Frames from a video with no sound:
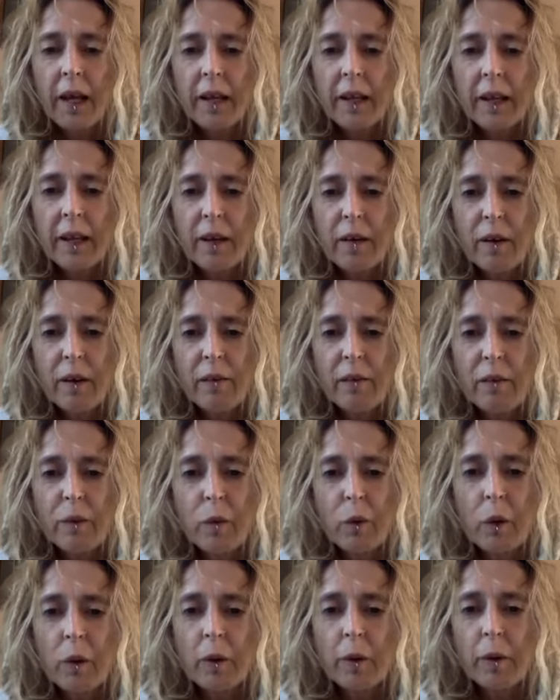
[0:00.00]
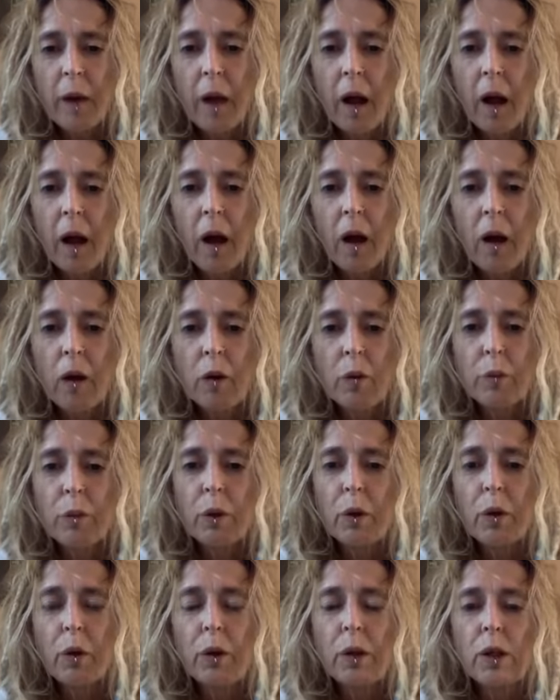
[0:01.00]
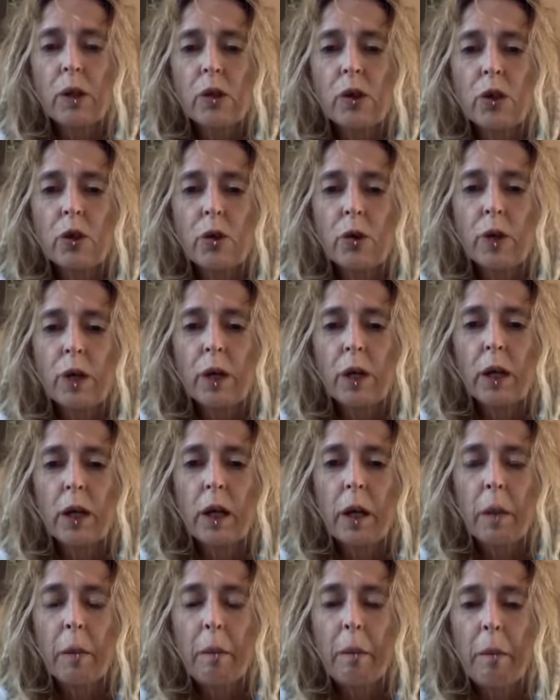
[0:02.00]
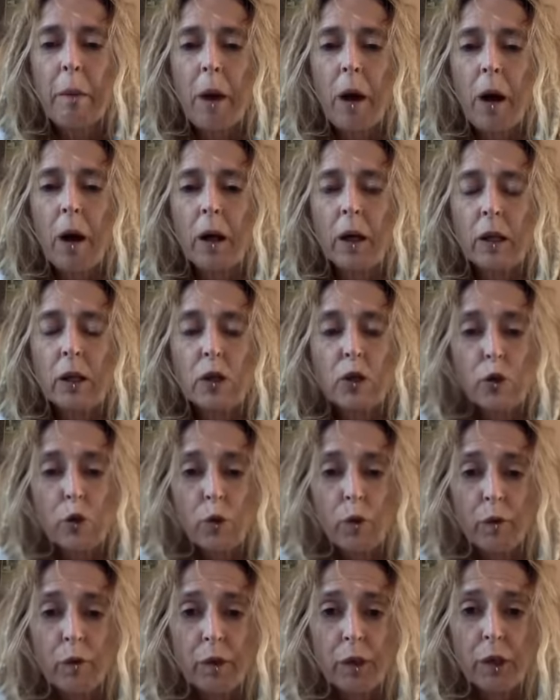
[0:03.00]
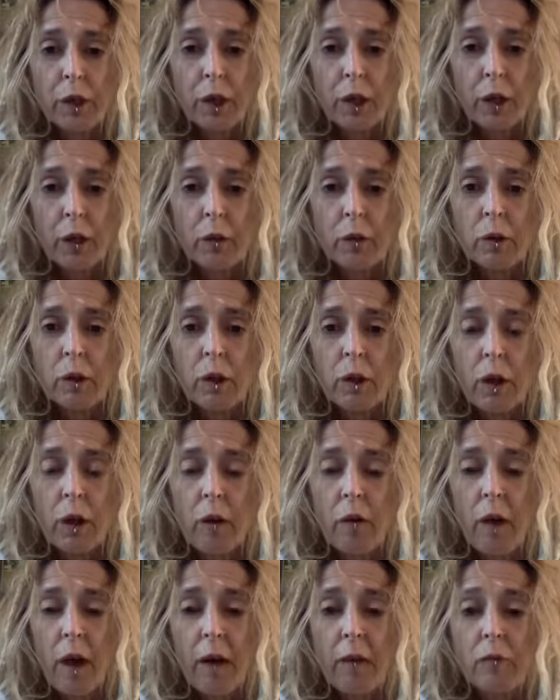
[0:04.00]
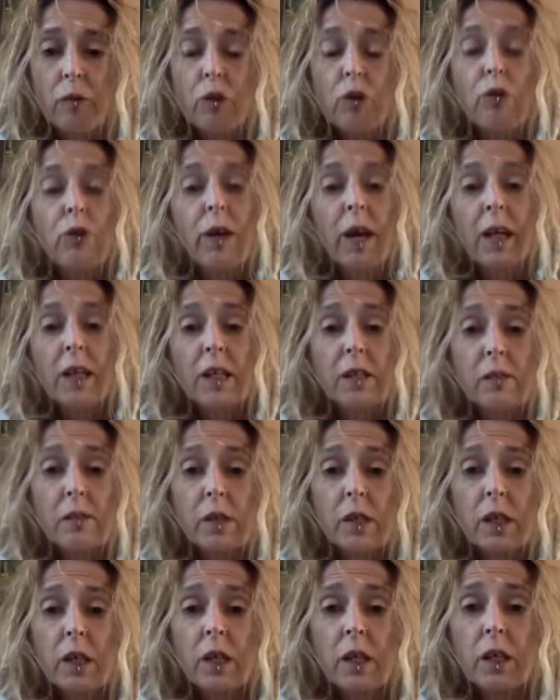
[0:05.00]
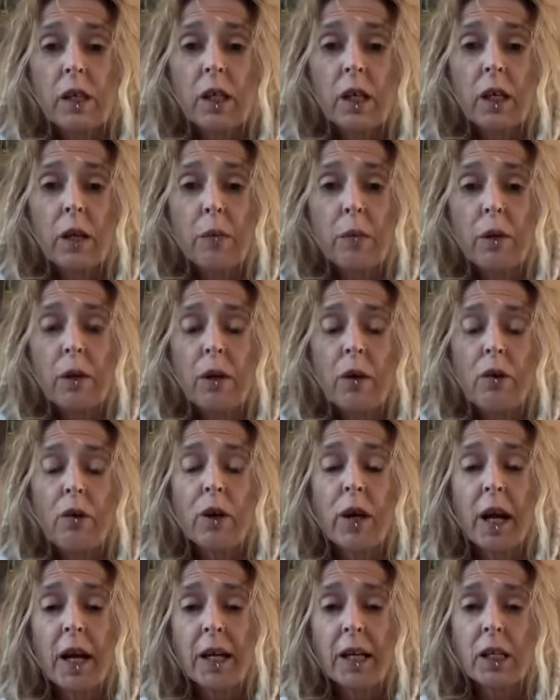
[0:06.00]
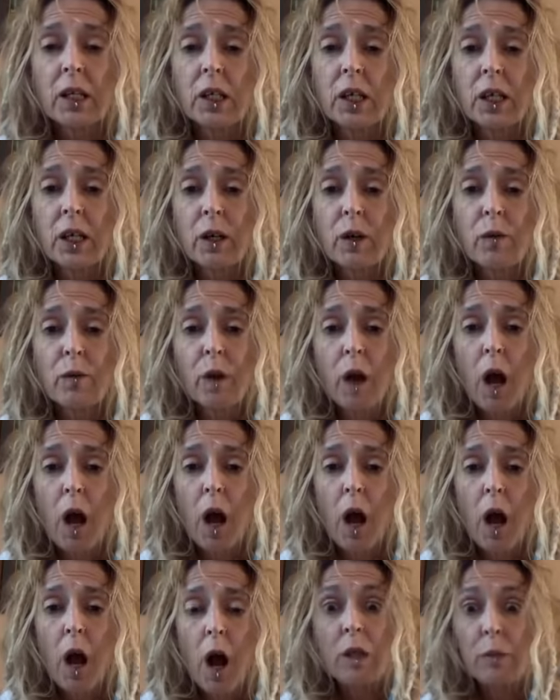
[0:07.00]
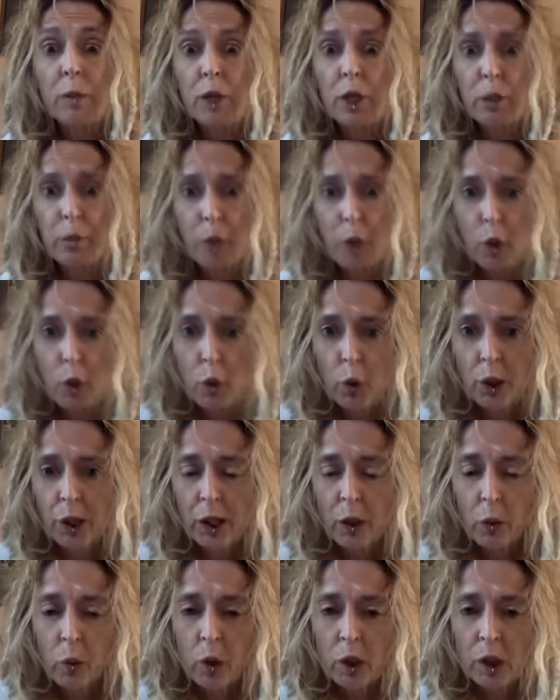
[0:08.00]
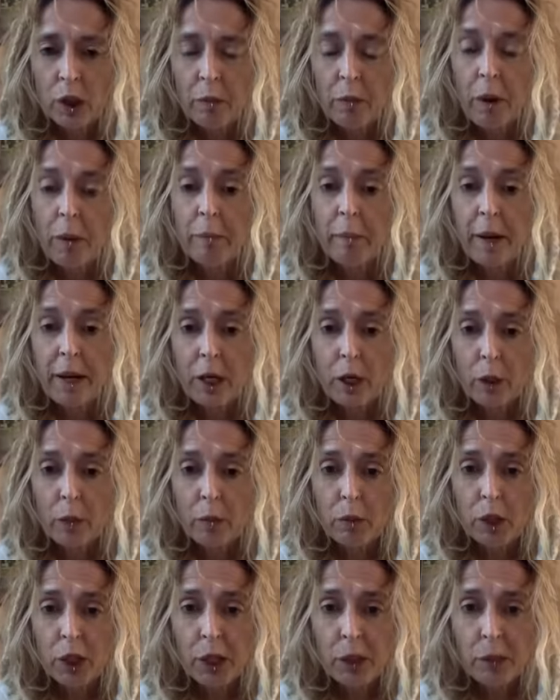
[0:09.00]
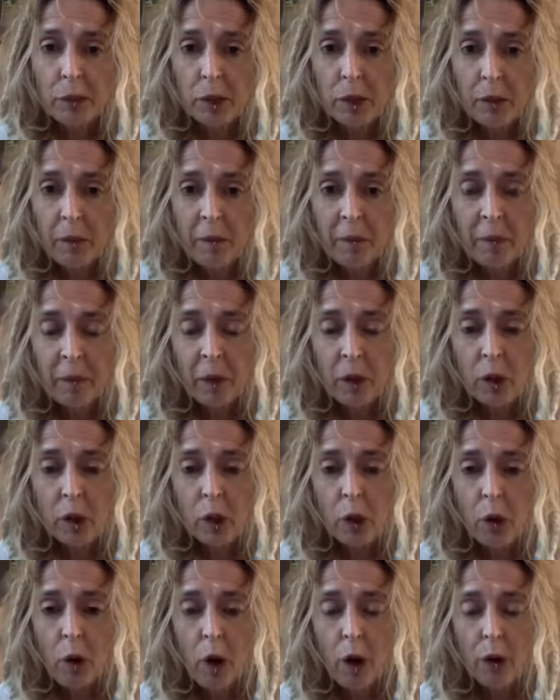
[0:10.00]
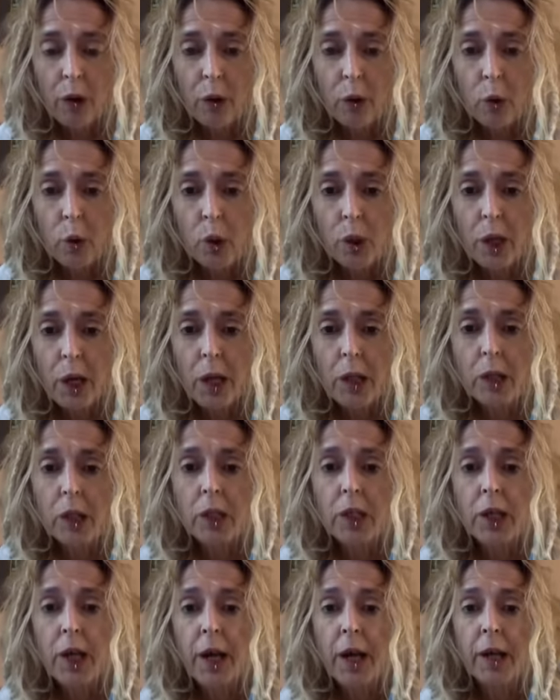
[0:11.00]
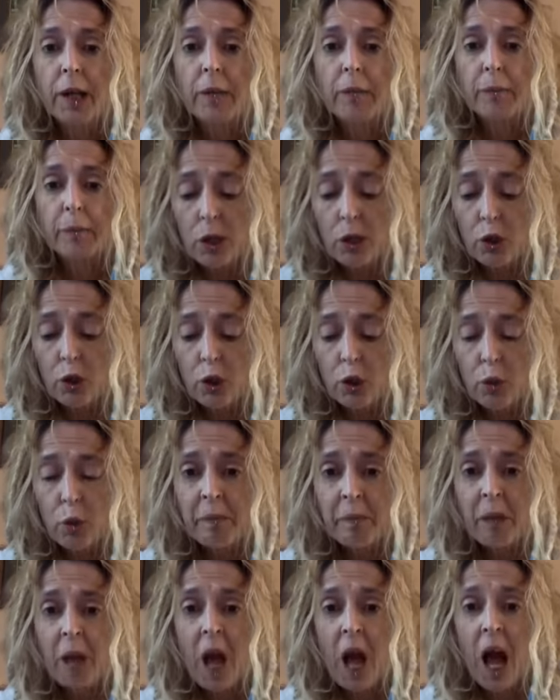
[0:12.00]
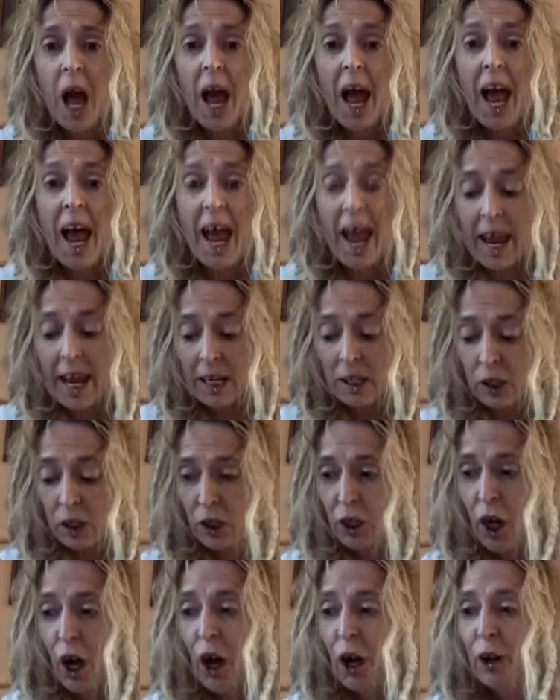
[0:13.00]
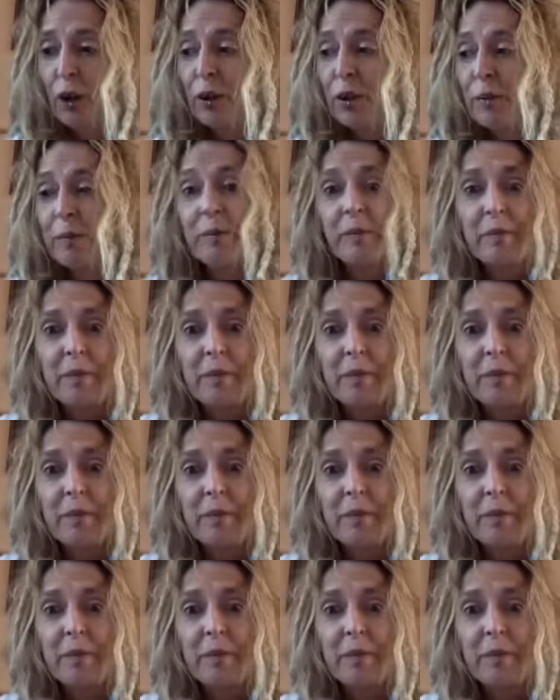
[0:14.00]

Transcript: Hey there everyone, I hope you're enjoying my short videos around creativity, keeping creative, especially my cooking ones and my makeup tips. So I thought that today I'd do a hairstyle